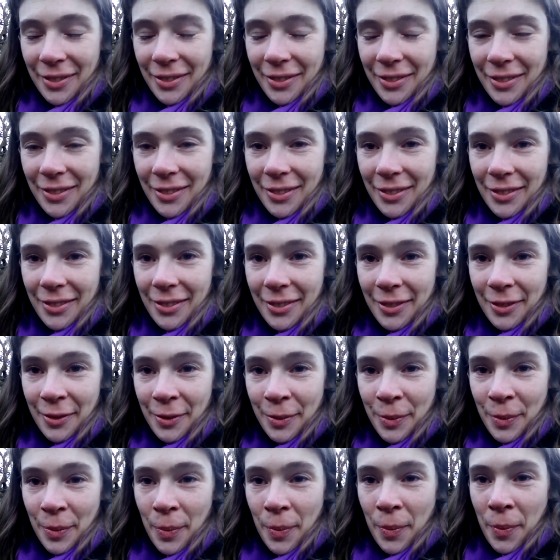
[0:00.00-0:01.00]

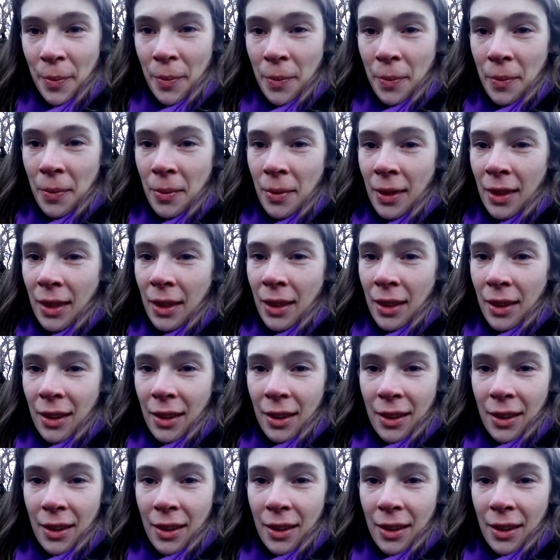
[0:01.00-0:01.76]
(silence)